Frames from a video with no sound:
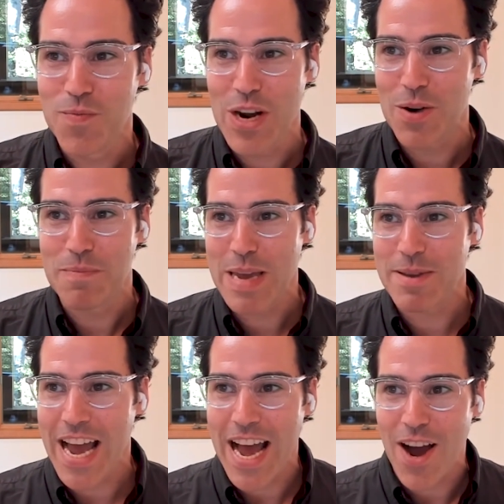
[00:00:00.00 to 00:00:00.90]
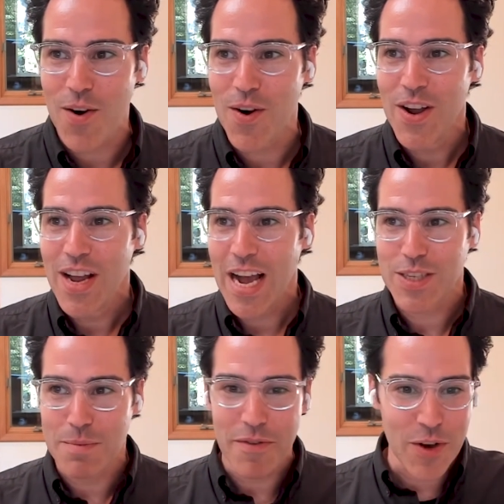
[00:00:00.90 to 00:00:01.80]
you know, maybe how
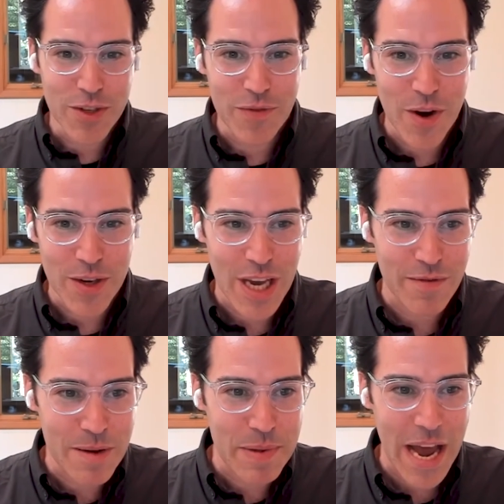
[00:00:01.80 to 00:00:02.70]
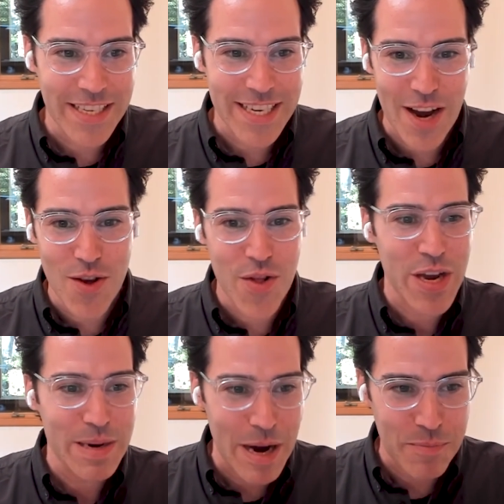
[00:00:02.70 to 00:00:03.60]
some of those folks have impacted how you
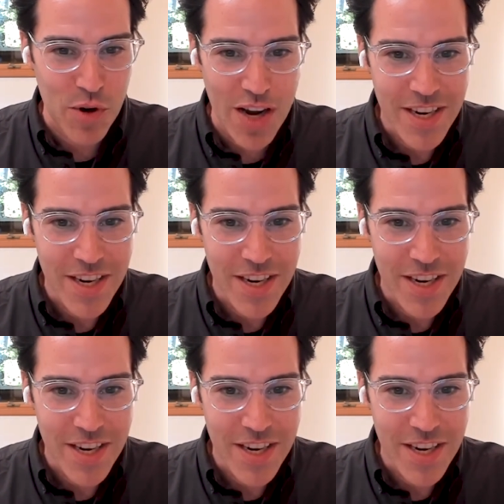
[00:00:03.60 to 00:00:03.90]
think about